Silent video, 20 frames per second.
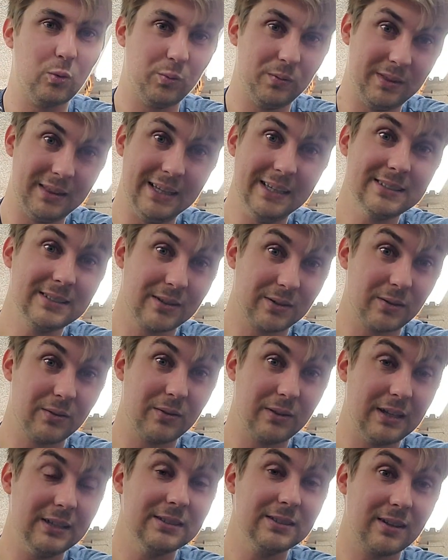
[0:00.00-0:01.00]
these are
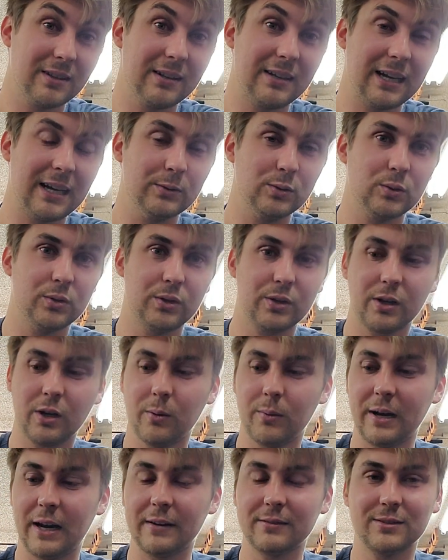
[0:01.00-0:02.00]
the times when you're
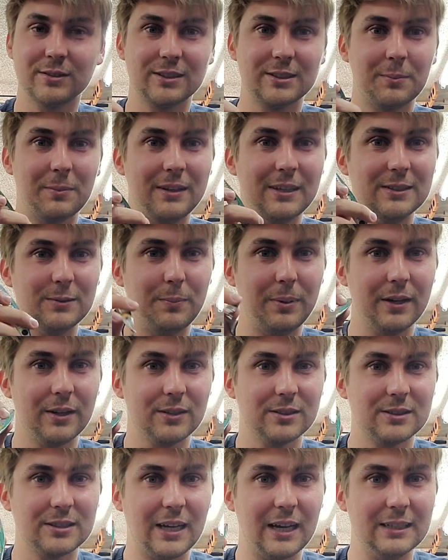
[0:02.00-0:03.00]
going after some of these bigger
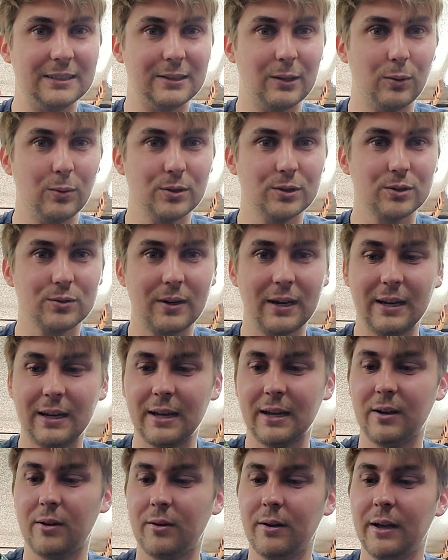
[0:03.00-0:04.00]
size lures right
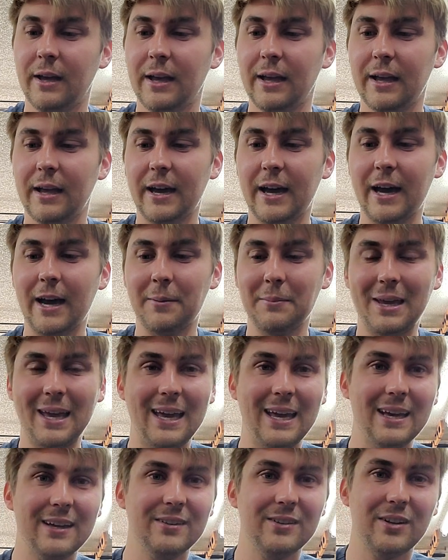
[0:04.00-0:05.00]
now.
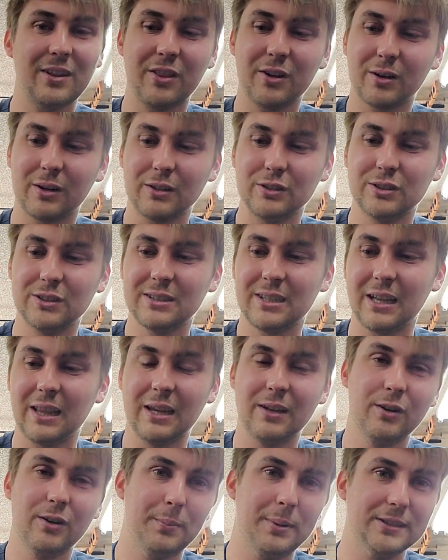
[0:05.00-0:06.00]
And they're just a
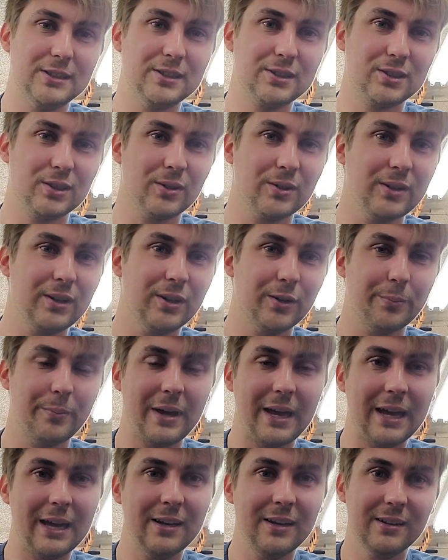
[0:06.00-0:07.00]
little bit sturdier
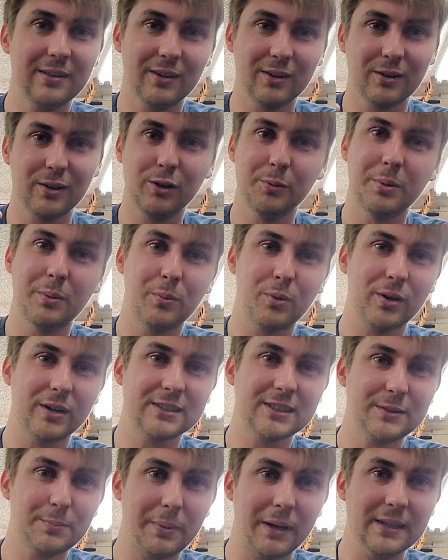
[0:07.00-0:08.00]
made. They're a little bit more
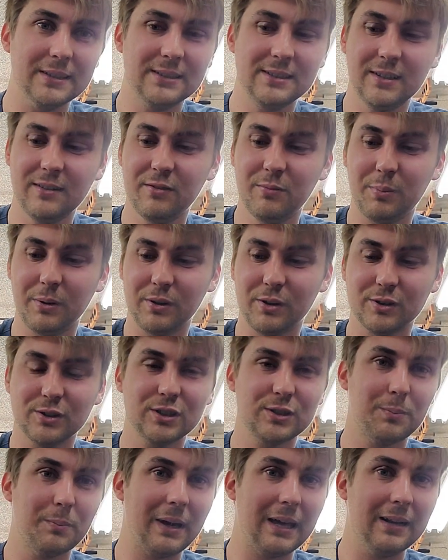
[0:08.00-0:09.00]
expensive, but they're
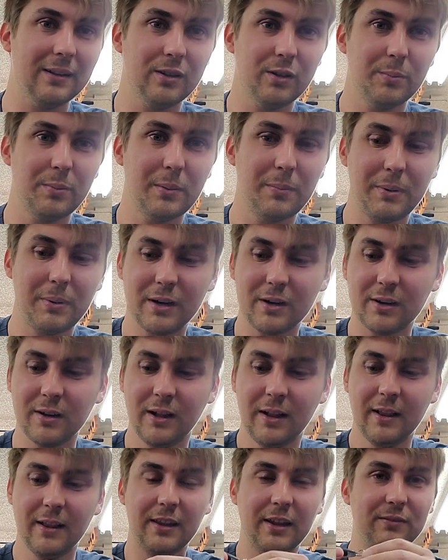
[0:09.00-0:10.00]
just made a little bit better.
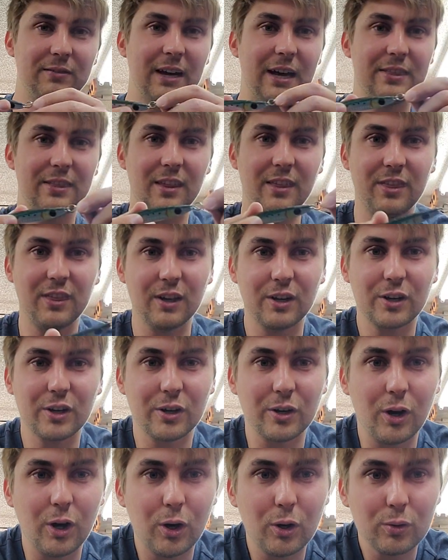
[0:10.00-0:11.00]
They've got the
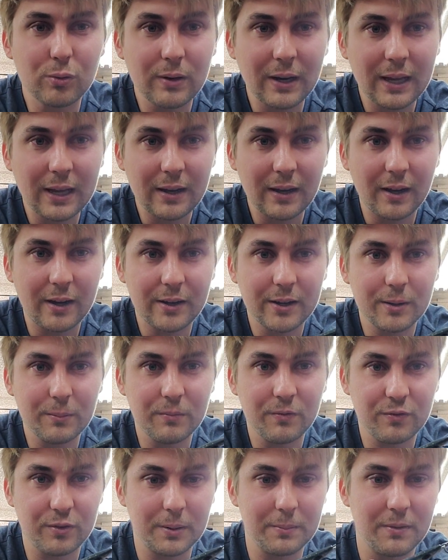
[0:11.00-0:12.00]
thicker O-ring on them
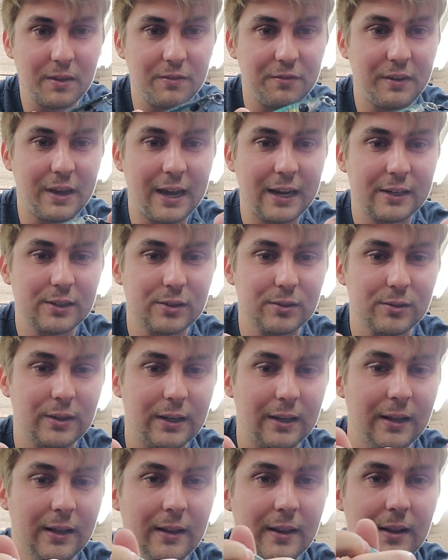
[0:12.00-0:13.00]
from the
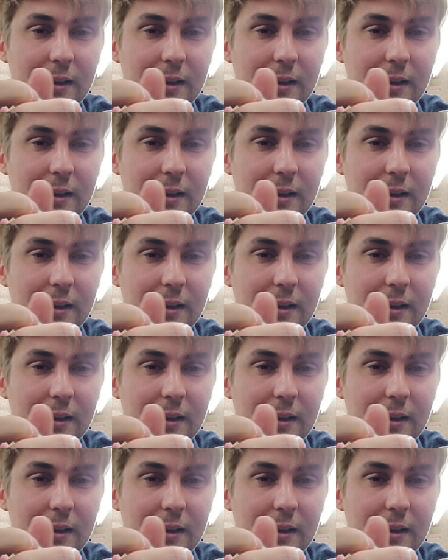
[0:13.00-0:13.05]
factory,